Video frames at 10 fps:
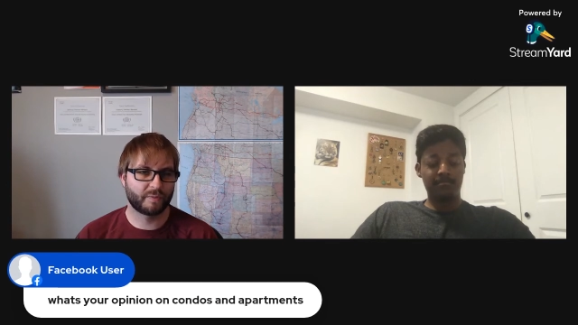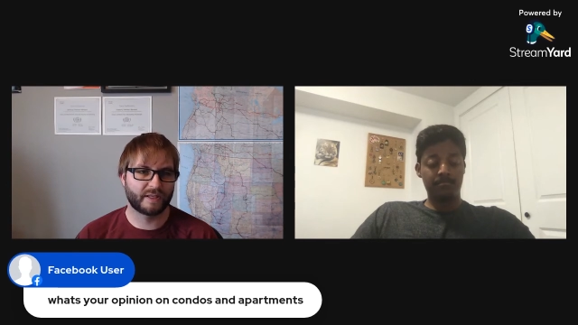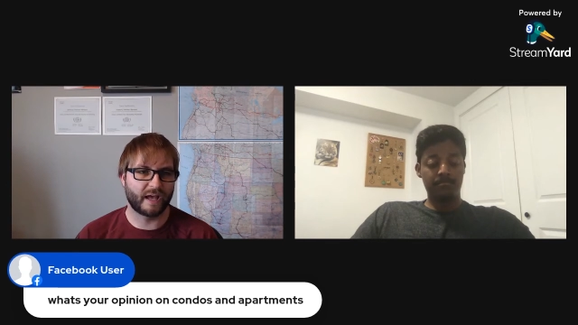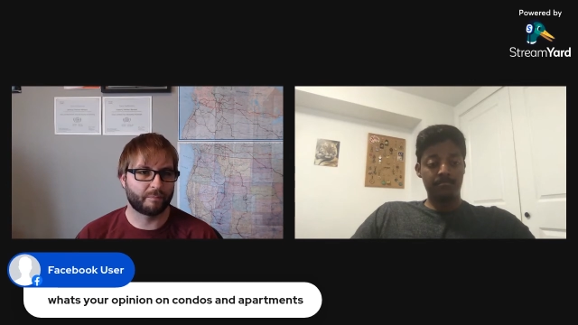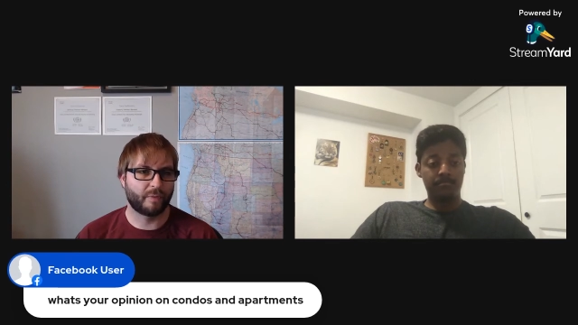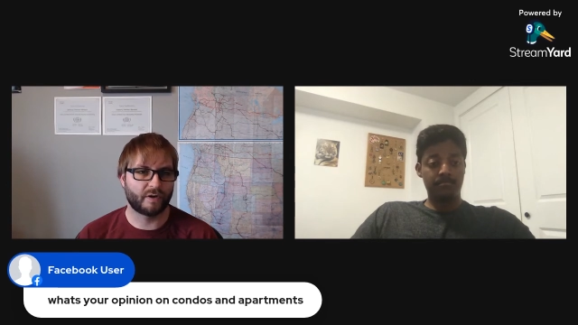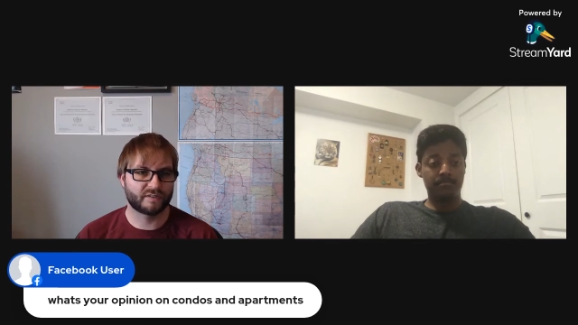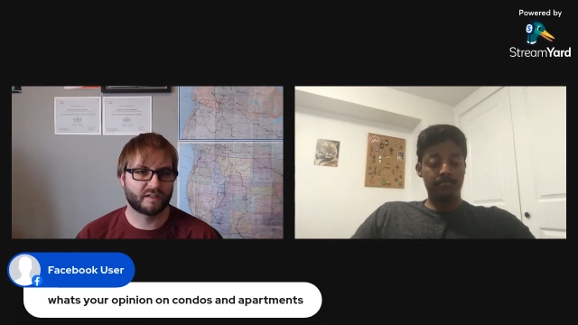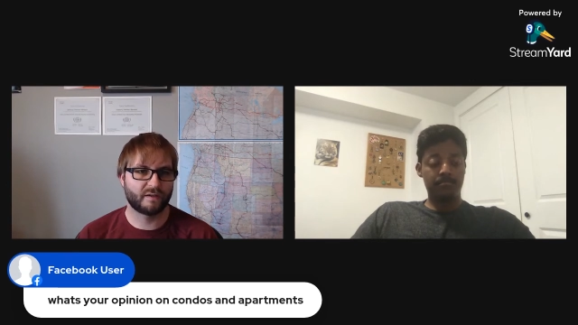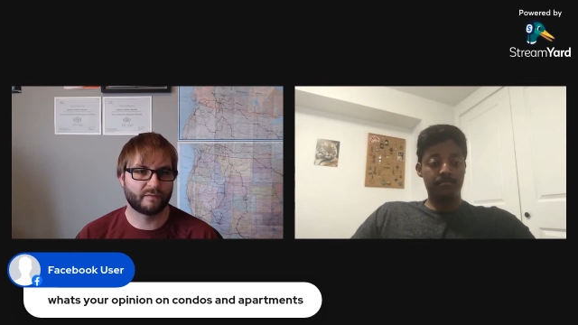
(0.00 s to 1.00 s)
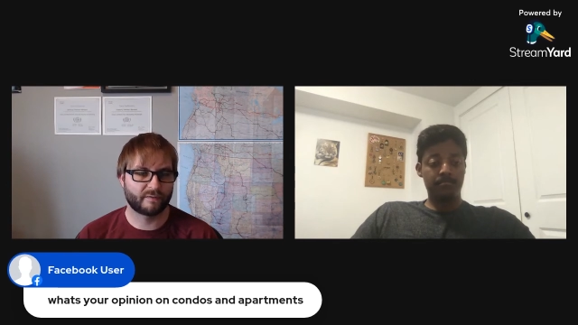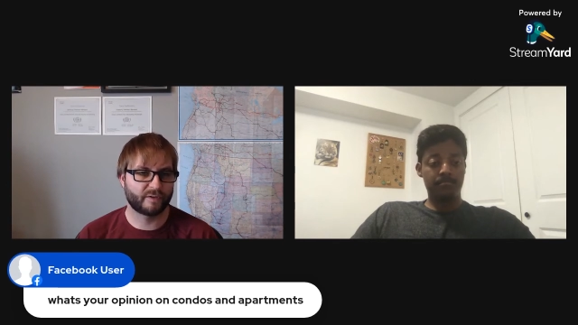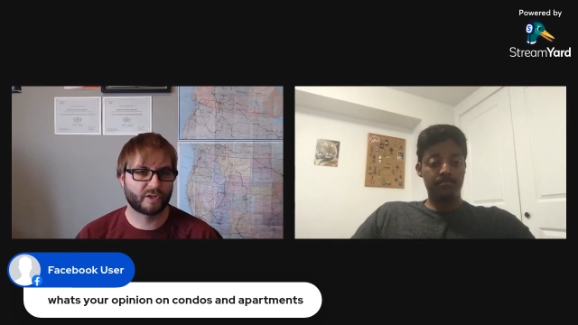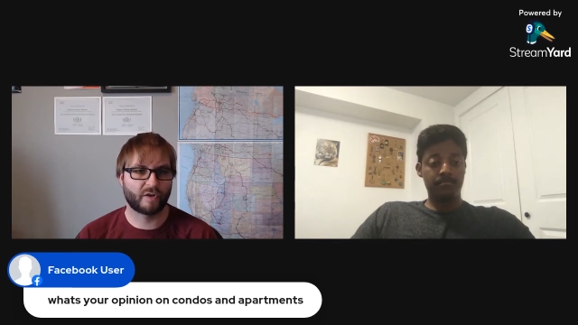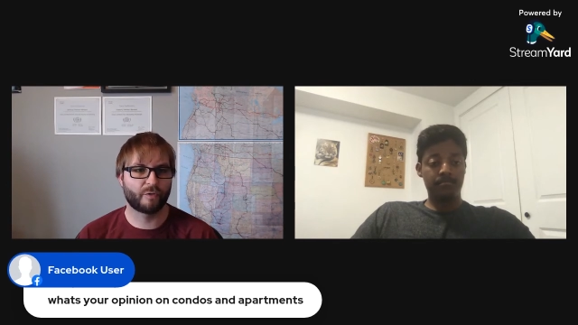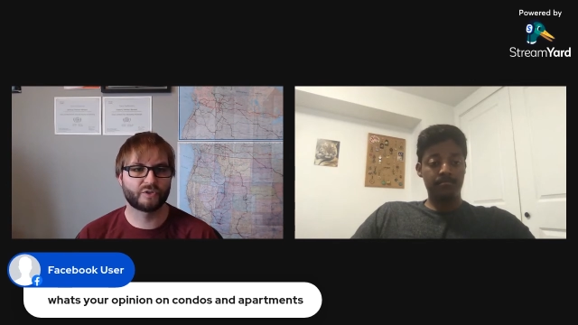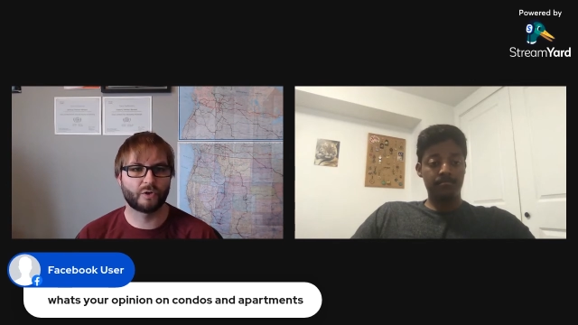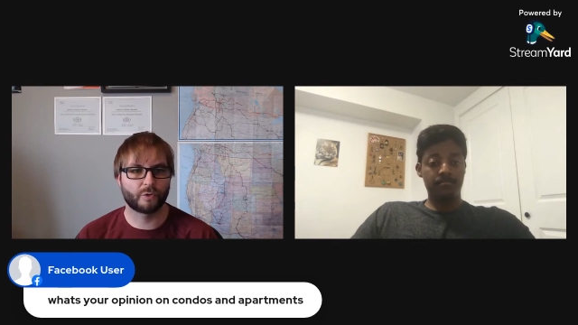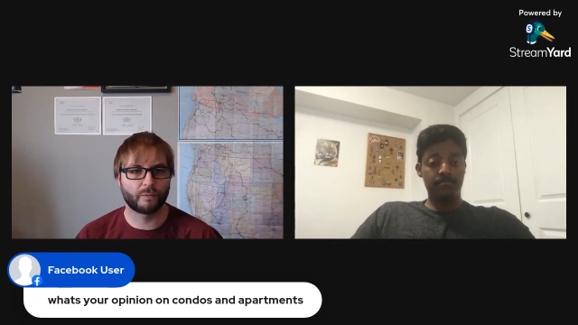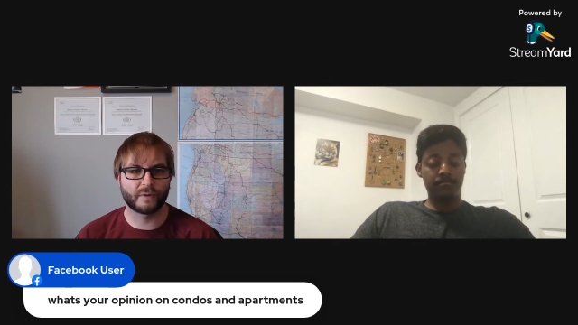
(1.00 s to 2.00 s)
Speaker 1: to be that positive. If it covers all
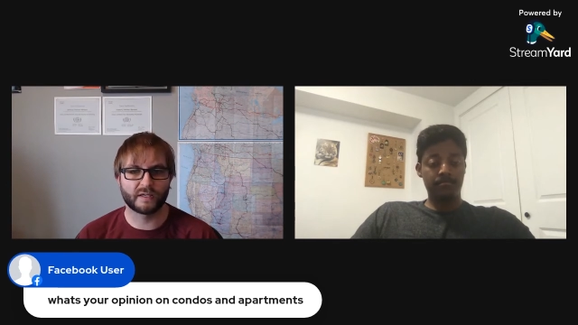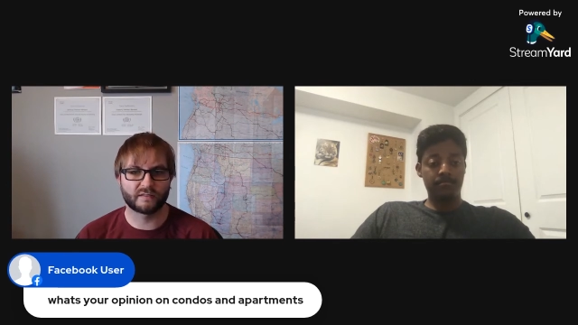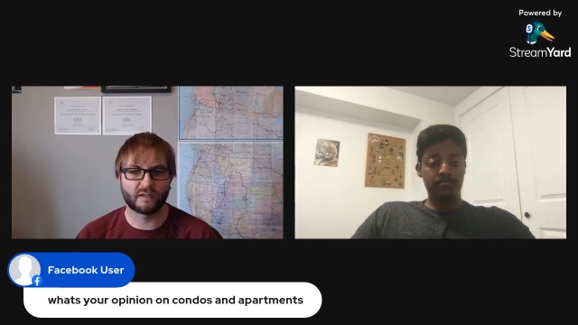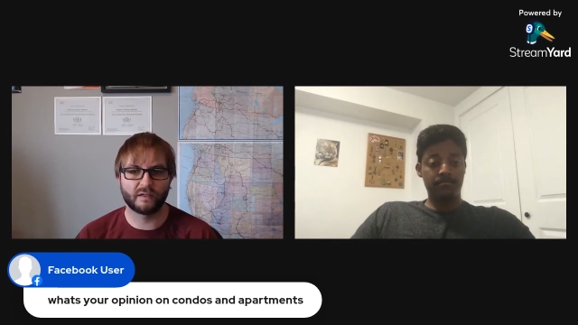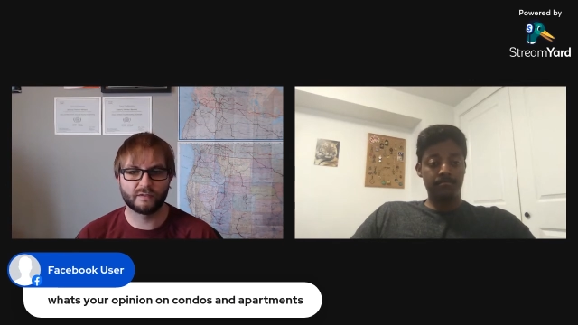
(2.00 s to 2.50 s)
your bills, at